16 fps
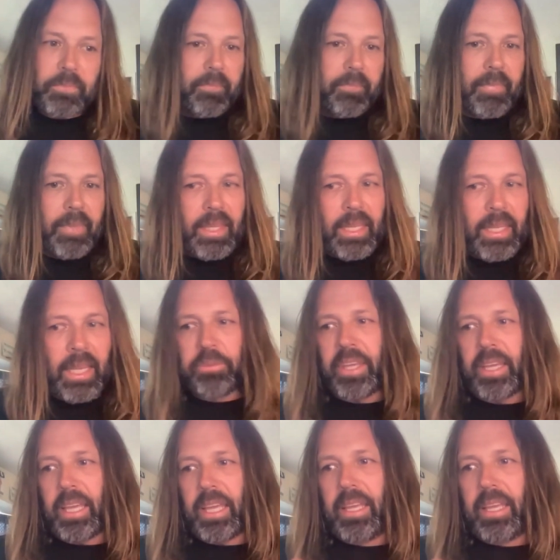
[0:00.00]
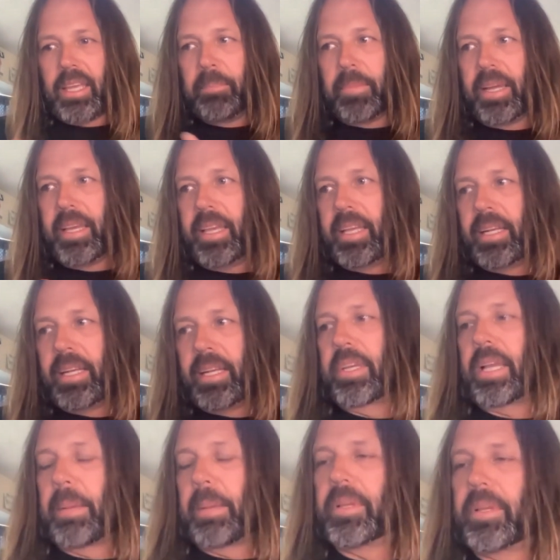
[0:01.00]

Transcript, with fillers: yeah. I was like, in my head, I was like,